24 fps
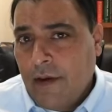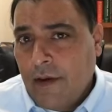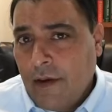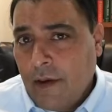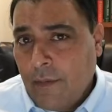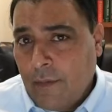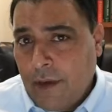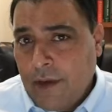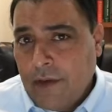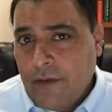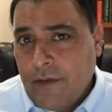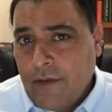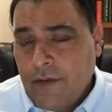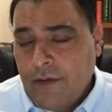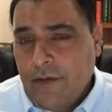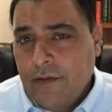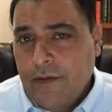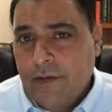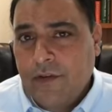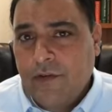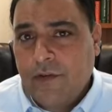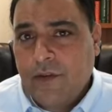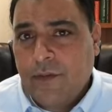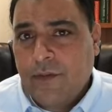homuncular
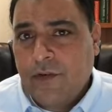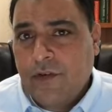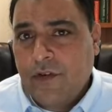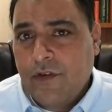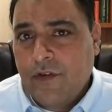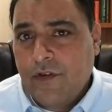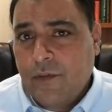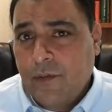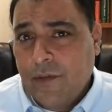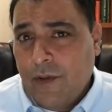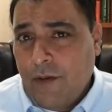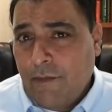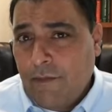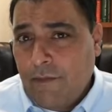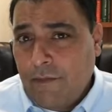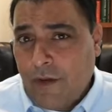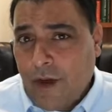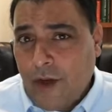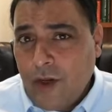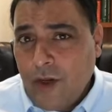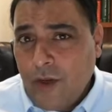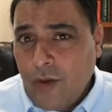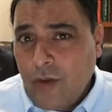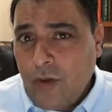distributions with the
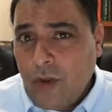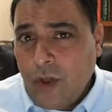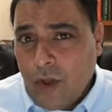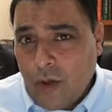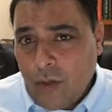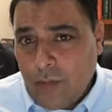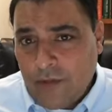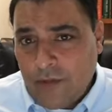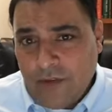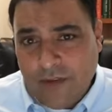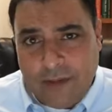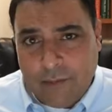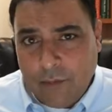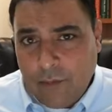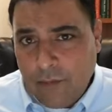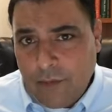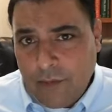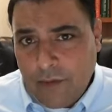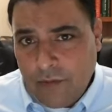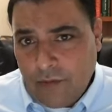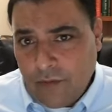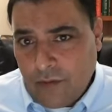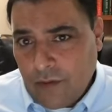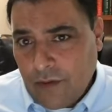frontal lobe. It's like a
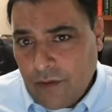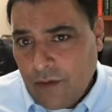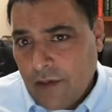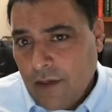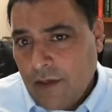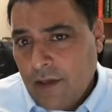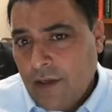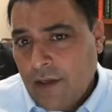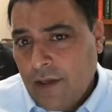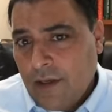movement disorder.